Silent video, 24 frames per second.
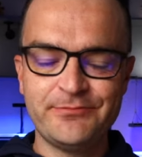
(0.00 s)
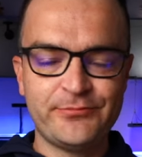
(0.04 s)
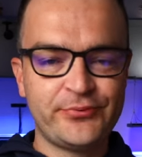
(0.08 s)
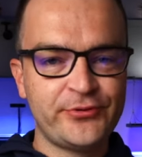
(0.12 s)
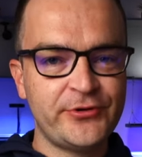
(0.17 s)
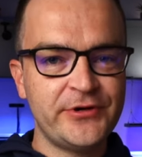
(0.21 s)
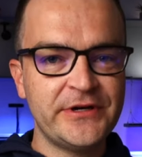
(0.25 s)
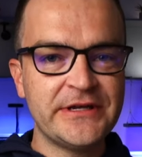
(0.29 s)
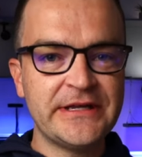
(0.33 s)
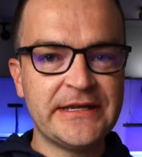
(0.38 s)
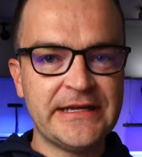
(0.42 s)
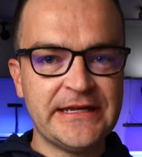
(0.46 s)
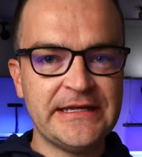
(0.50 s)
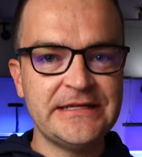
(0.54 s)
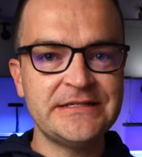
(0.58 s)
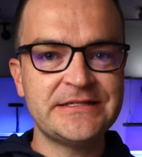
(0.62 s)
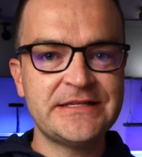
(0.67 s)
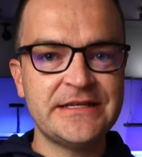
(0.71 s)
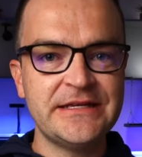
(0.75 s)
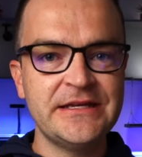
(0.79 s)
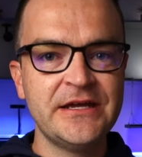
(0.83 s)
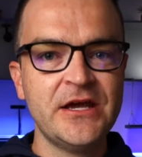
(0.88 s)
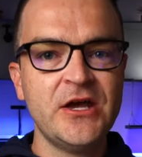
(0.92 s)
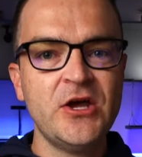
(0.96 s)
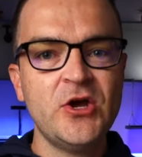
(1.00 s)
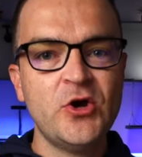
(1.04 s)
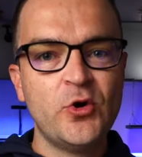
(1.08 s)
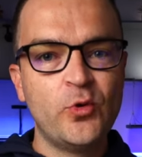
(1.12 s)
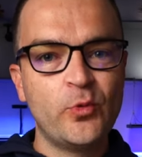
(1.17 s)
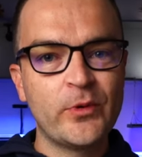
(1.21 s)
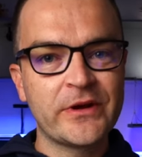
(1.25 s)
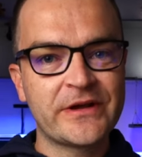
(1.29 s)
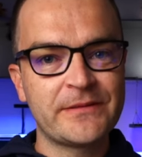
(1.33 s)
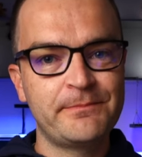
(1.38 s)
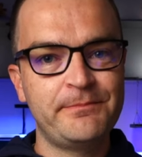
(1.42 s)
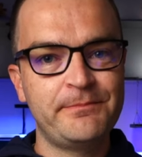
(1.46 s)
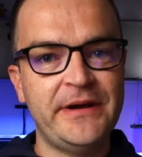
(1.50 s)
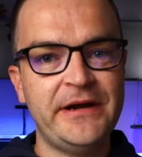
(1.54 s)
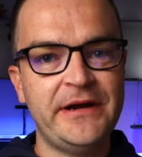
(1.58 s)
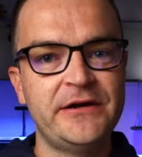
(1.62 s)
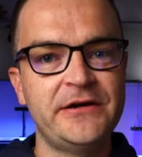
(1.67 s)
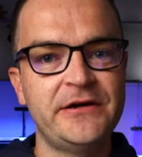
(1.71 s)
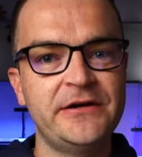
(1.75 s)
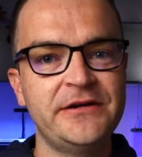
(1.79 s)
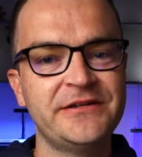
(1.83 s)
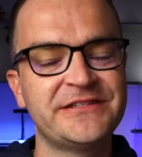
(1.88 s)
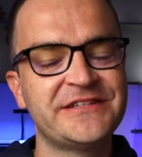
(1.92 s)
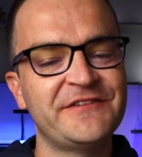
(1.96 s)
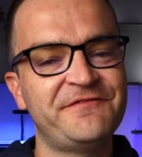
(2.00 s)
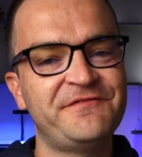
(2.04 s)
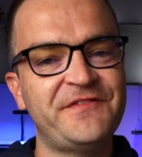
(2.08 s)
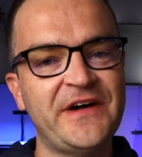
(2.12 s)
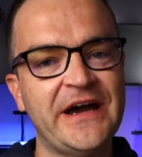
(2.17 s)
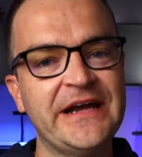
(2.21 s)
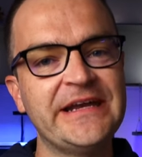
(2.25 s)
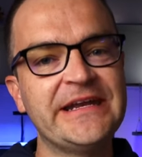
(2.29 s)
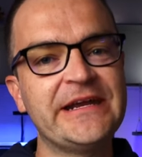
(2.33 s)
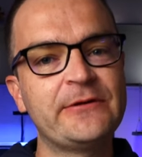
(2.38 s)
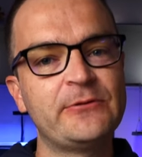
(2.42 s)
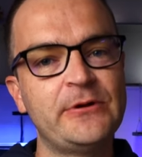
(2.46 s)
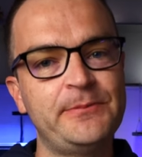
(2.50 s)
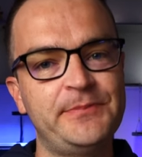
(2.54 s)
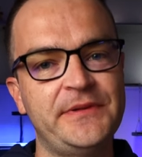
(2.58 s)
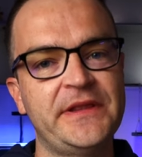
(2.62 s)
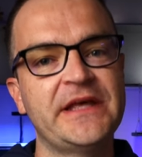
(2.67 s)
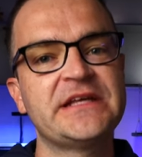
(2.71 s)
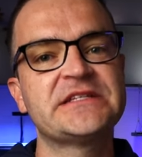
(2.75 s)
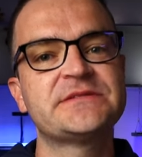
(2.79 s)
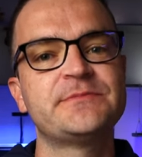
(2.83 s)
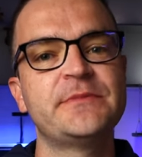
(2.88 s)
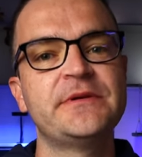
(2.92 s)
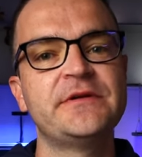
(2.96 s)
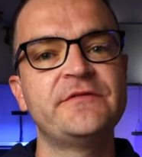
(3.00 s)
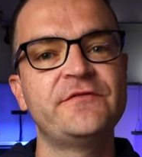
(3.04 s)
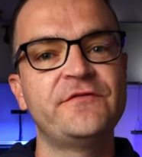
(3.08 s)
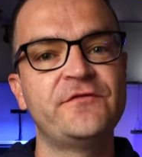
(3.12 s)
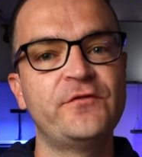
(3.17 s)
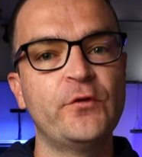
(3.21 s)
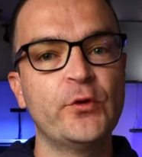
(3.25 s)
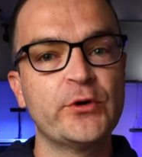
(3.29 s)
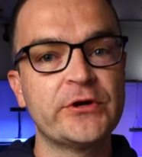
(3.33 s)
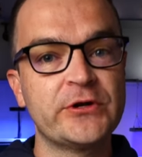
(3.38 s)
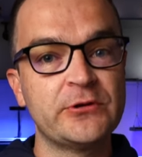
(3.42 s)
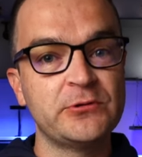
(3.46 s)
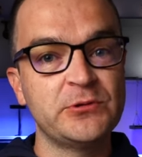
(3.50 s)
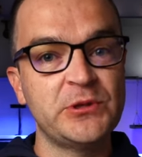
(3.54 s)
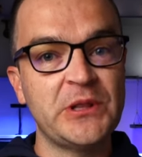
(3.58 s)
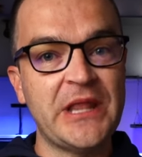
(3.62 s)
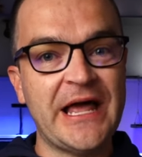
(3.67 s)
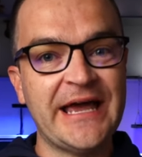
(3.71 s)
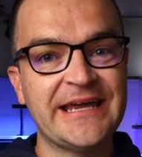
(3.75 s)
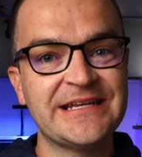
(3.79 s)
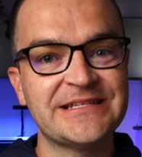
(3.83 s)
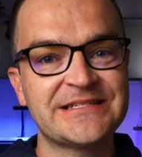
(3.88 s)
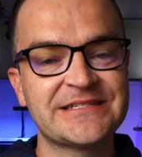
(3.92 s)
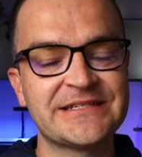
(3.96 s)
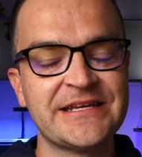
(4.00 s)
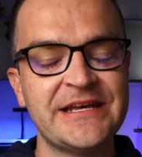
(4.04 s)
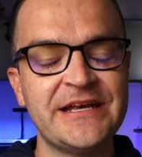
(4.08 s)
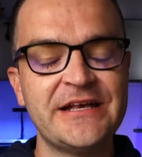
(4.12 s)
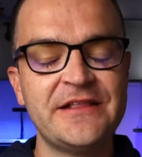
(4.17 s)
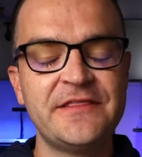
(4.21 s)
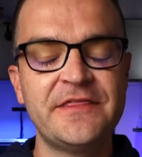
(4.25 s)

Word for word: pretty easy when compared to finding a replacement for your lights.